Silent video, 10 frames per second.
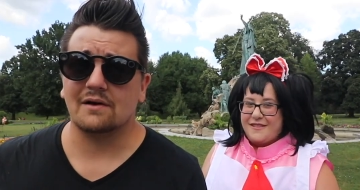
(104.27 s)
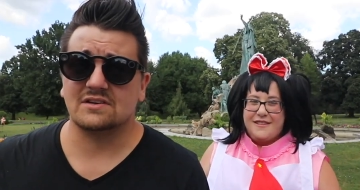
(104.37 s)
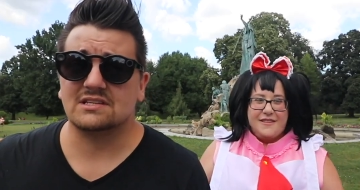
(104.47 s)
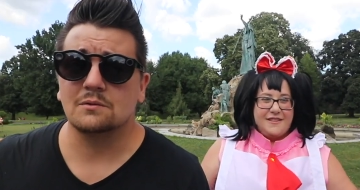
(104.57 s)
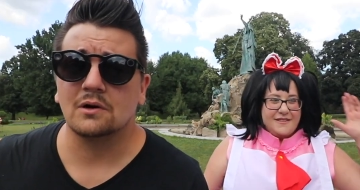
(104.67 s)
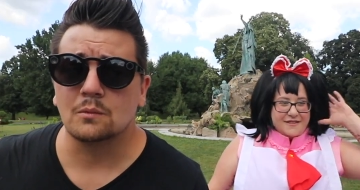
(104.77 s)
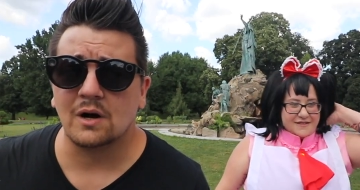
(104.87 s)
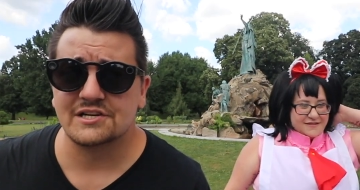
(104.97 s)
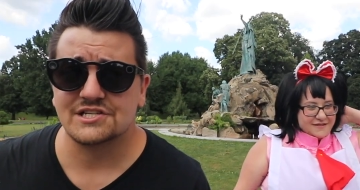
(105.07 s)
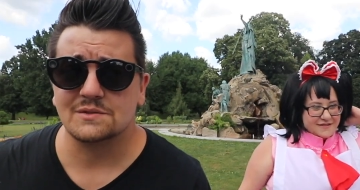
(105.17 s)
Speaker 1: obviously we're in
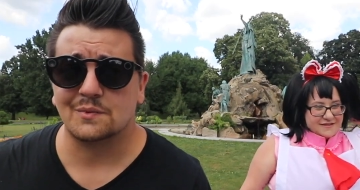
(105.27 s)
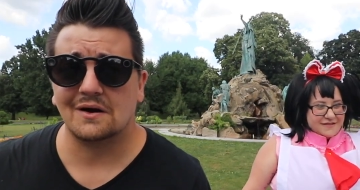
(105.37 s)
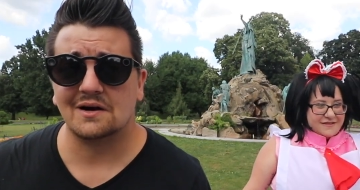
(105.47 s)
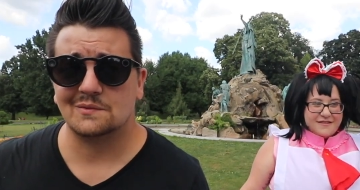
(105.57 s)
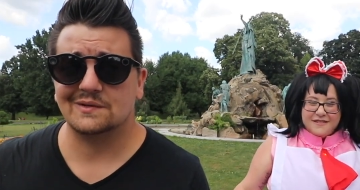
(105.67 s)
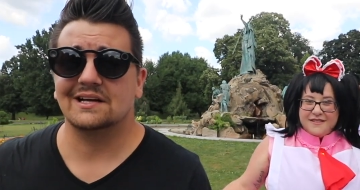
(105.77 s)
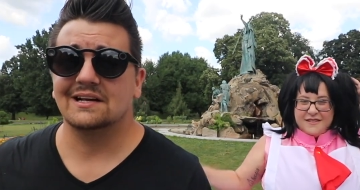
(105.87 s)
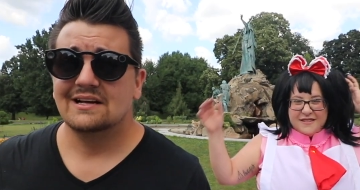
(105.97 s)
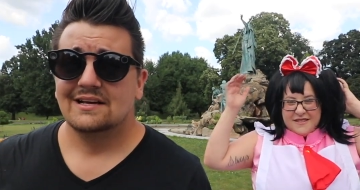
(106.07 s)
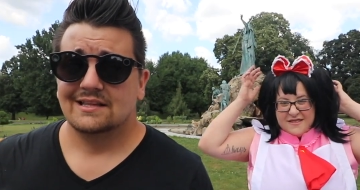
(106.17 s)
Washington Park,
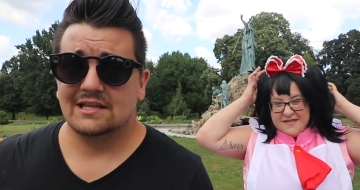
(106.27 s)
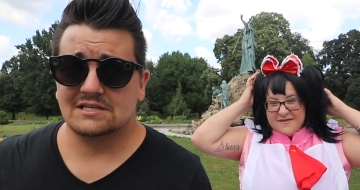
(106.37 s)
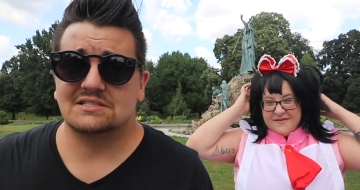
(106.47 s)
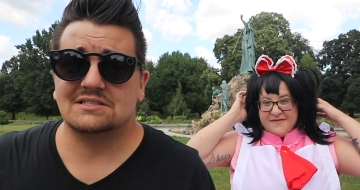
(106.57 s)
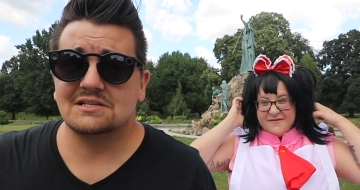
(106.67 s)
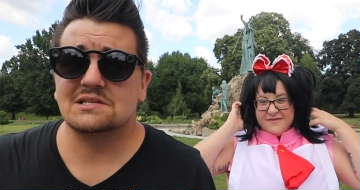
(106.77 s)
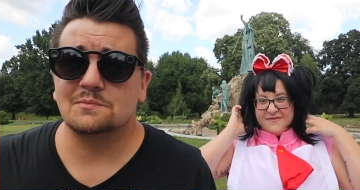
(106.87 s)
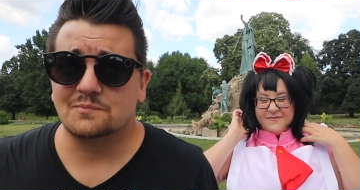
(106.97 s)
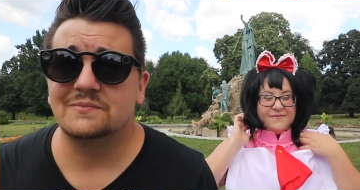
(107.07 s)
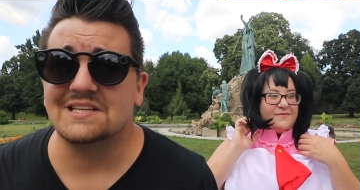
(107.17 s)
but there's there's
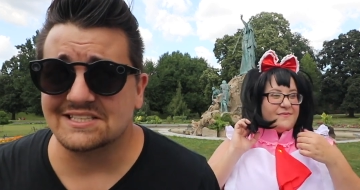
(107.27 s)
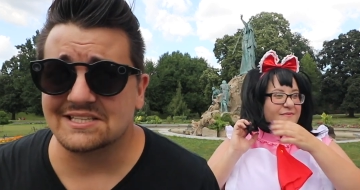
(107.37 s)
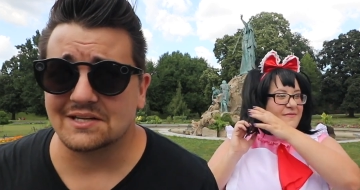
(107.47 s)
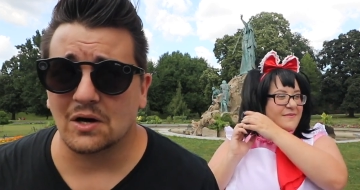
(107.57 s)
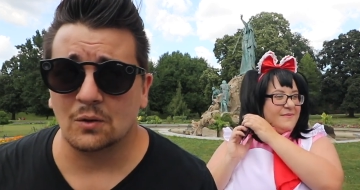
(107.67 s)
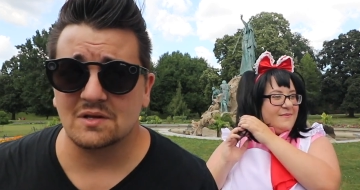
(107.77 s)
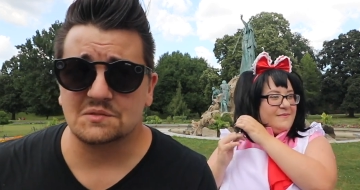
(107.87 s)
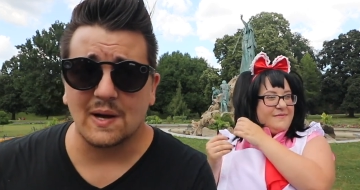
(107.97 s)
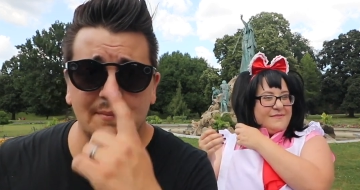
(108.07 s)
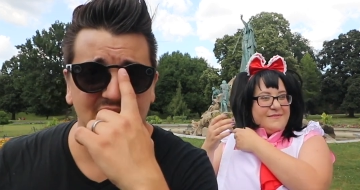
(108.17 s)
a decent
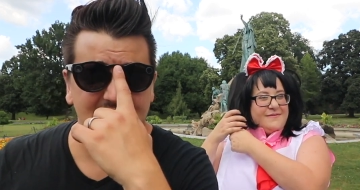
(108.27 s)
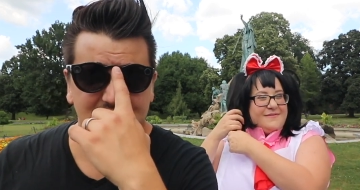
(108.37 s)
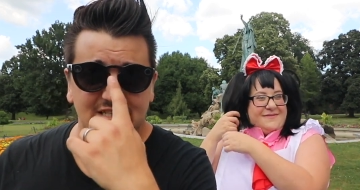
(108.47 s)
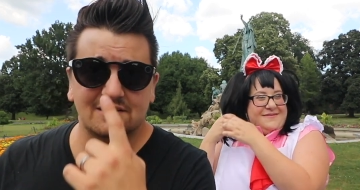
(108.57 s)
homeless population